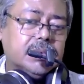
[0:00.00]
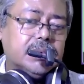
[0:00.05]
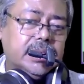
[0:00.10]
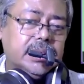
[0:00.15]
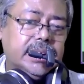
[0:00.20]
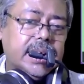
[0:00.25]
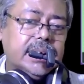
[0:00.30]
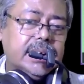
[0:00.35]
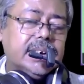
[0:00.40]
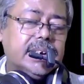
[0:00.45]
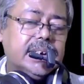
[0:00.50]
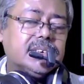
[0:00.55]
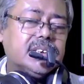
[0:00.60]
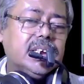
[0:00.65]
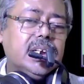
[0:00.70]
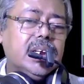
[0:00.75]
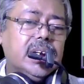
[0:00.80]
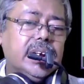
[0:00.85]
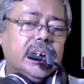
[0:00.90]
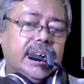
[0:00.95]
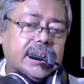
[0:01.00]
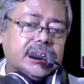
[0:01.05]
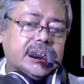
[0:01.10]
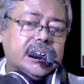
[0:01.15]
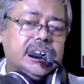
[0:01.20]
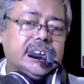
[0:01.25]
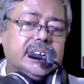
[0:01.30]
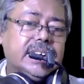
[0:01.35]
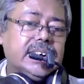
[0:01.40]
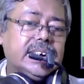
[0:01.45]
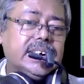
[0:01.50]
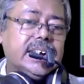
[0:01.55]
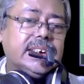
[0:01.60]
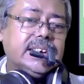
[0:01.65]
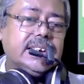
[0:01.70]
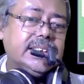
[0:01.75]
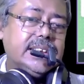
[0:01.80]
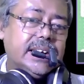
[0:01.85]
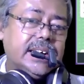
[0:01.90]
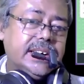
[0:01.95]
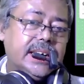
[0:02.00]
redundancy relation is increasing the